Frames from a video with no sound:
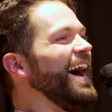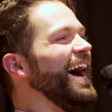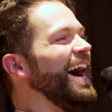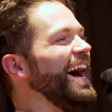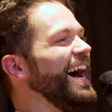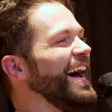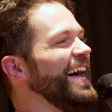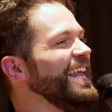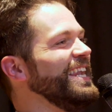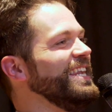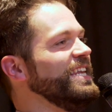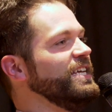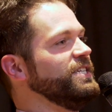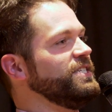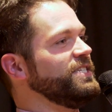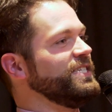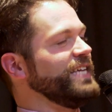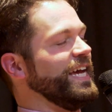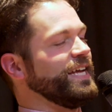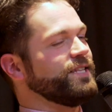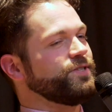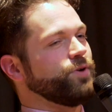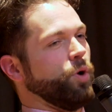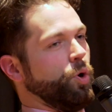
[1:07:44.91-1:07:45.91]
Uh,
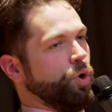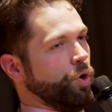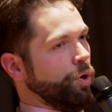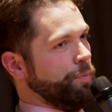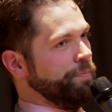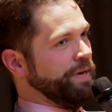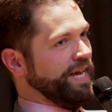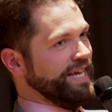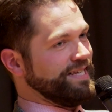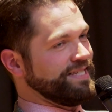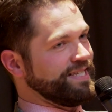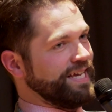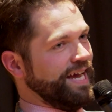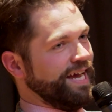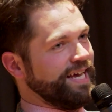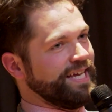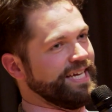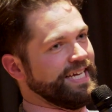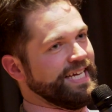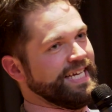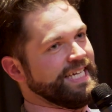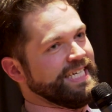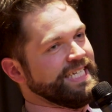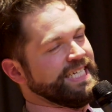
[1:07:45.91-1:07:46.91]
Lisette Oropesa
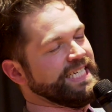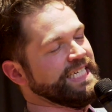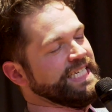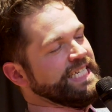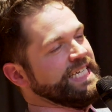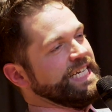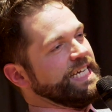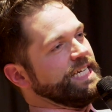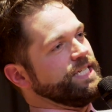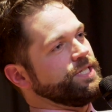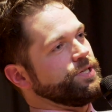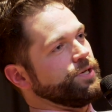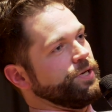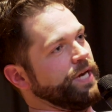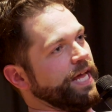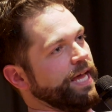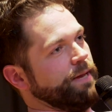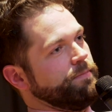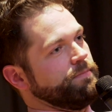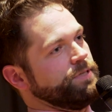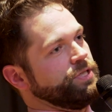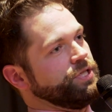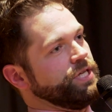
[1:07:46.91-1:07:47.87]
is her name.